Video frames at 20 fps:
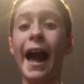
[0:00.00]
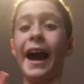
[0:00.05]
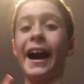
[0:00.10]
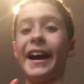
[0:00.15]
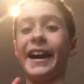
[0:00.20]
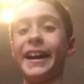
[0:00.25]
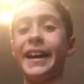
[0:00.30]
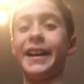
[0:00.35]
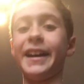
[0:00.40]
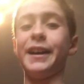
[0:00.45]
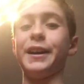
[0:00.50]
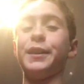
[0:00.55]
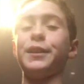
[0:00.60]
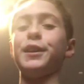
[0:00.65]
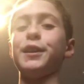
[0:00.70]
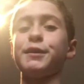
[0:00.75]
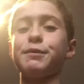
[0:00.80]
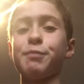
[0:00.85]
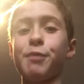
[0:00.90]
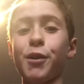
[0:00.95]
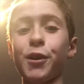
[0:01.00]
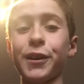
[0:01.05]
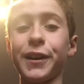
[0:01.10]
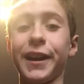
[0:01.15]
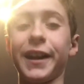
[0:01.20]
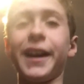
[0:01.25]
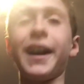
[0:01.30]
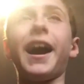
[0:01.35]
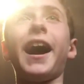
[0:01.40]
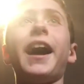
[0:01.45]
And this
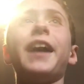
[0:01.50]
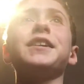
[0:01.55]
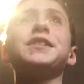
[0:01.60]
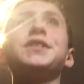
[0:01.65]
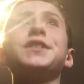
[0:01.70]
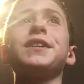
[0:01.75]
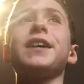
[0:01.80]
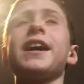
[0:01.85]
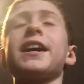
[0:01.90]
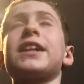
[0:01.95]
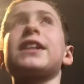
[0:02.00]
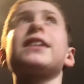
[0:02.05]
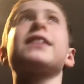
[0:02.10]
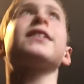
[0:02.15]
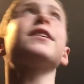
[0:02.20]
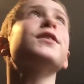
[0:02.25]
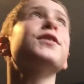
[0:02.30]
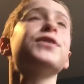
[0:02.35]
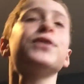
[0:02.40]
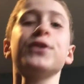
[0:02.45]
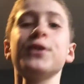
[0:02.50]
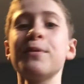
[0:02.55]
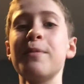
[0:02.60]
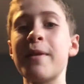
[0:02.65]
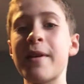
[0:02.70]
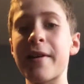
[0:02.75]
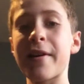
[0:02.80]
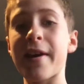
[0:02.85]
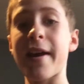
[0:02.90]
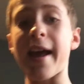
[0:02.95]
morning I checked YouTube
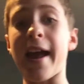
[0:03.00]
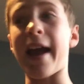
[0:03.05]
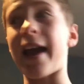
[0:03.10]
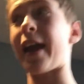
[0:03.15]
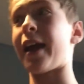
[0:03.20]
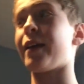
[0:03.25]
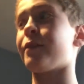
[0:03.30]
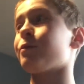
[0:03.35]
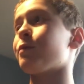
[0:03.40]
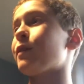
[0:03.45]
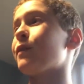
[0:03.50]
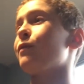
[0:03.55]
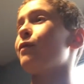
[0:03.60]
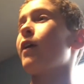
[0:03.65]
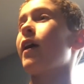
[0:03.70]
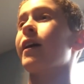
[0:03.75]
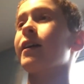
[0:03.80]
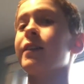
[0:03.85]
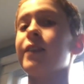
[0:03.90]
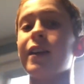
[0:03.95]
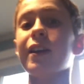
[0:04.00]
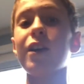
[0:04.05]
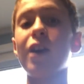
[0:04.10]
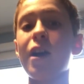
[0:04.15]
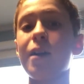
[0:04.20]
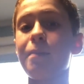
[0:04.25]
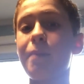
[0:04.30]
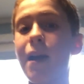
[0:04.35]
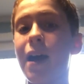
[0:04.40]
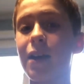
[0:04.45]
and we finally
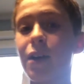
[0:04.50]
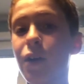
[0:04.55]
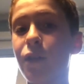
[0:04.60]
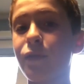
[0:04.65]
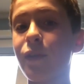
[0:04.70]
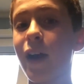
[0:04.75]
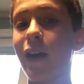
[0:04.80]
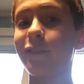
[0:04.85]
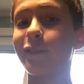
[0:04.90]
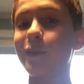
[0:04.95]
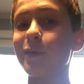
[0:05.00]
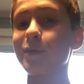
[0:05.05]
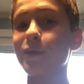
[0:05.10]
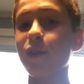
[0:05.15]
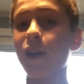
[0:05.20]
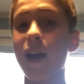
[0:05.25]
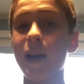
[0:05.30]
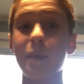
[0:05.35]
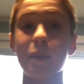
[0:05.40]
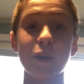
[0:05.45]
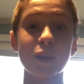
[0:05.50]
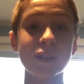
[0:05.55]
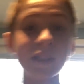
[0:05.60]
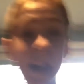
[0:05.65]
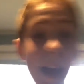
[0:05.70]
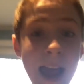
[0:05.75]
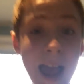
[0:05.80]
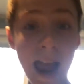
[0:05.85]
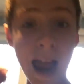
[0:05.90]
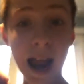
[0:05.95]
got back our 5 subscribers
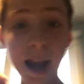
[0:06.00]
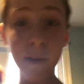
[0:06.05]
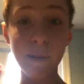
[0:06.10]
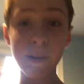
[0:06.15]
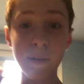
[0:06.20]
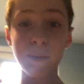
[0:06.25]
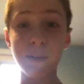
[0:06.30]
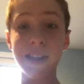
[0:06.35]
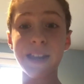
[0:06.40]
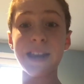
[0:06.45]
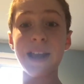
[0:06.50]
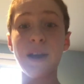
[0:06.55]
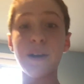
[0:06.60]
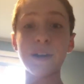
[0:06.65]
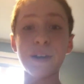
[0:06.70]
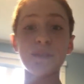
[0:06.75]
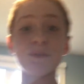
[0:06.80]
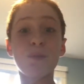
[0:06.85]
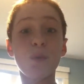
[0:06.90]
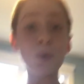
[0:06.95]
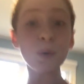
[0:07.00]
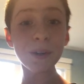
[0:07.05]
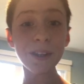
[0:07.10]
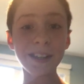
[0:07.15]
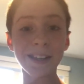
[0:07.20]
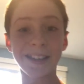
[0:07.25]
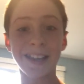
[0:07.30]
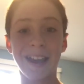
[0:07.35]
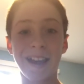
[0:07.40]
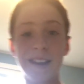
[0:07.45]
and we now have
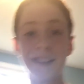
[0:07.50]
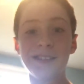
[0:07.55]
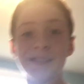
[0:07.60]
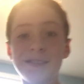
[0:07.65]
40 again.